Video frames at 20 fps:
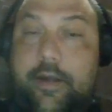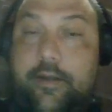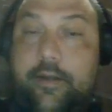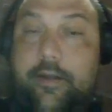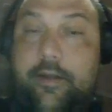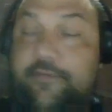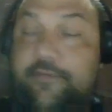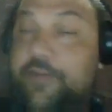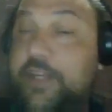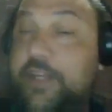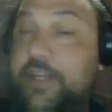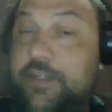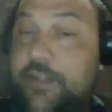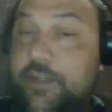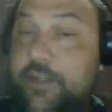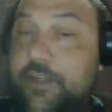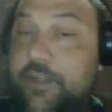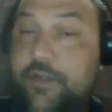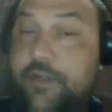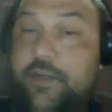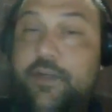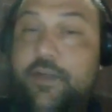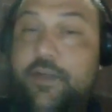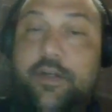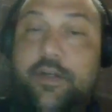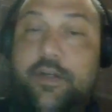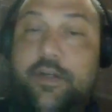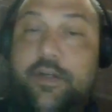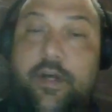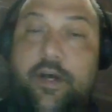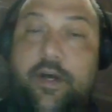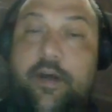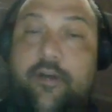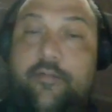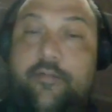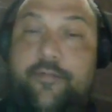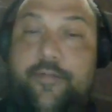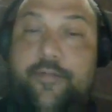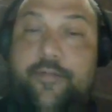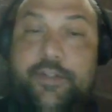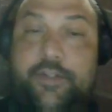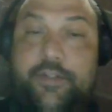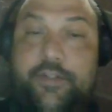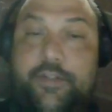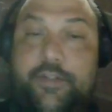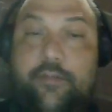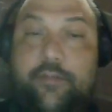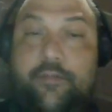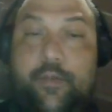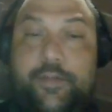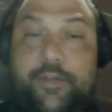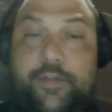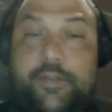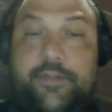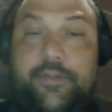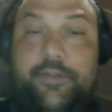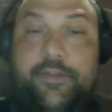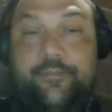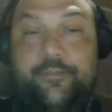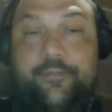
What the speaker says: defeat of fascistic forces.